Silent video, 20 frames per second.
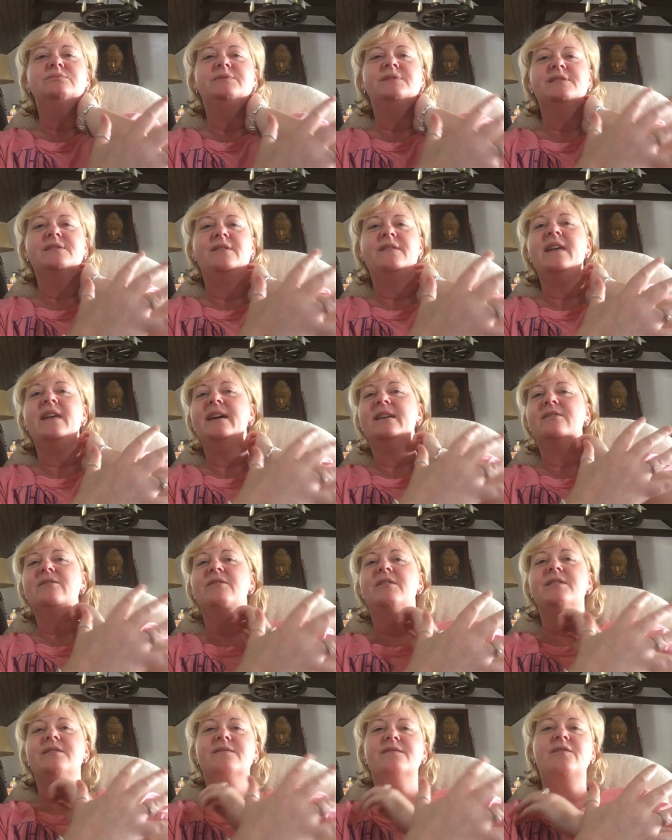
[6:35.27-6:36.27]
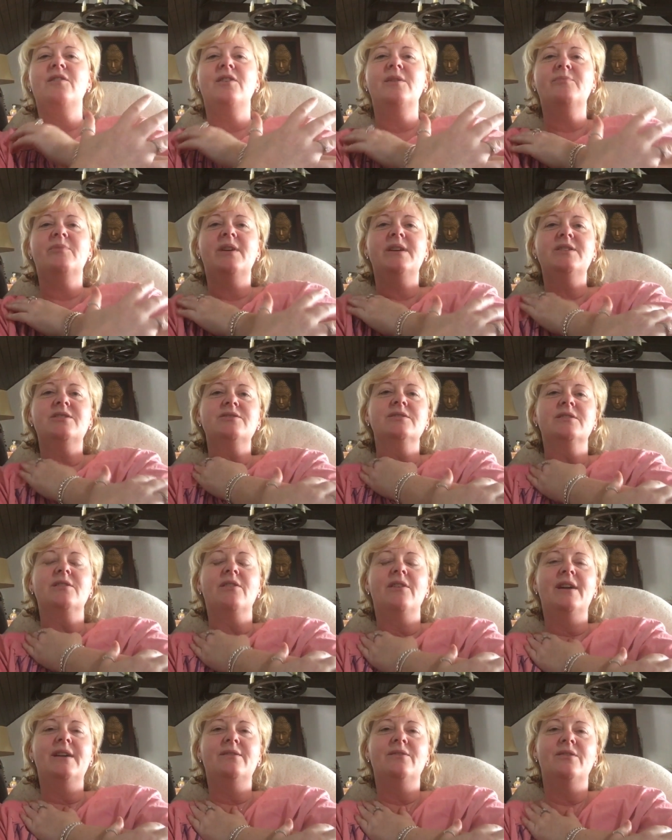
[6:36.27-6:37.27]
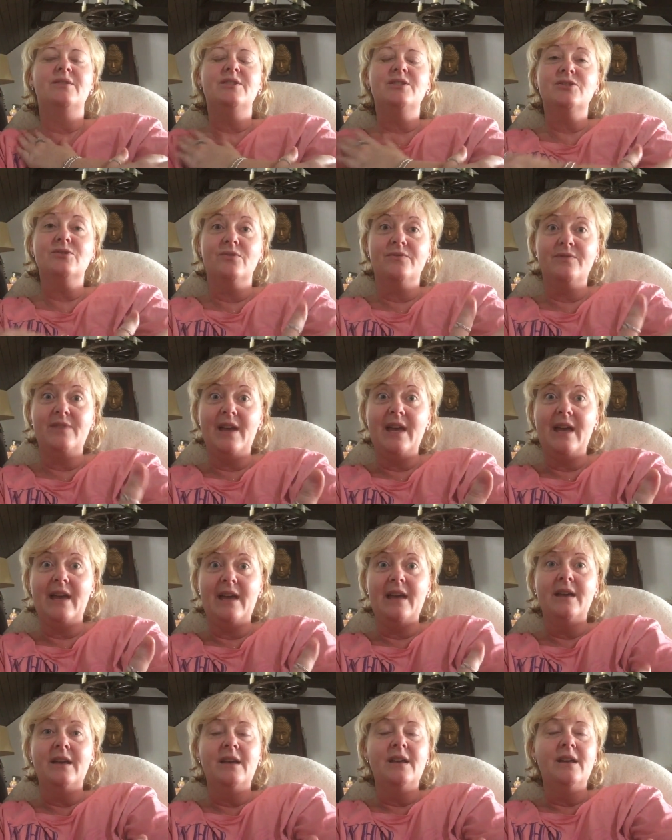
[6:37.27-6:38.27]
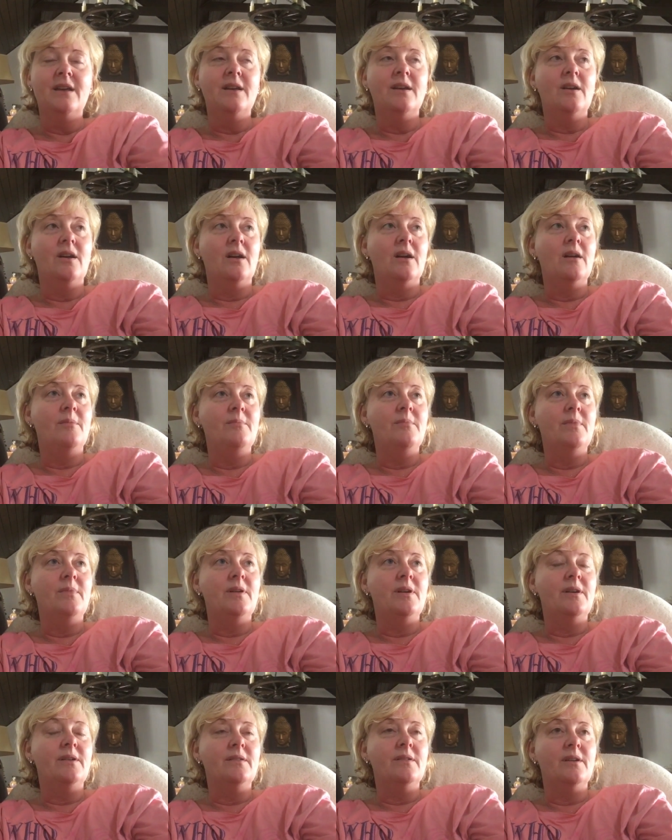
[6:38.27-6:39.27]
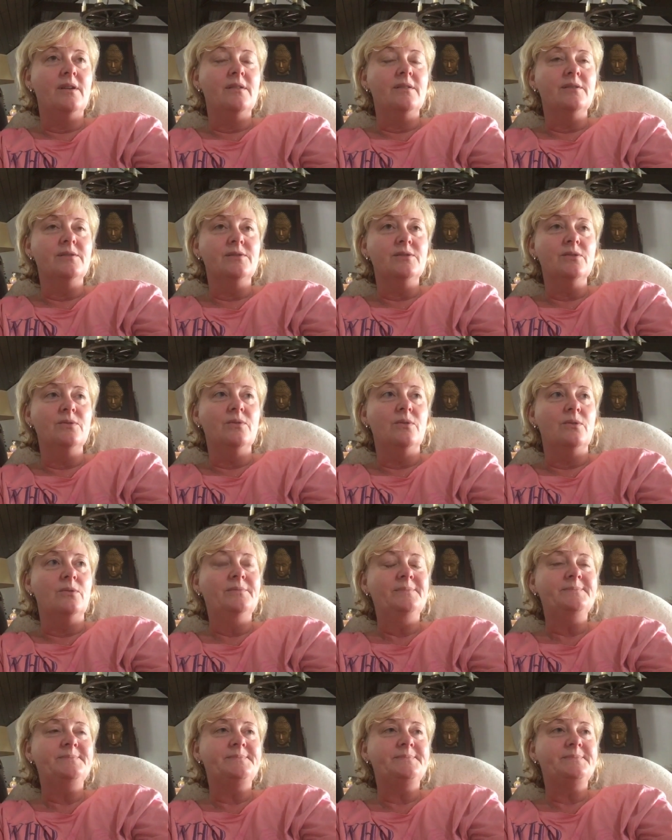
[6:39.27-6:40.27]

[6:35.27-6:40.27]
it's like that kind of vibration going on as you're there at the door.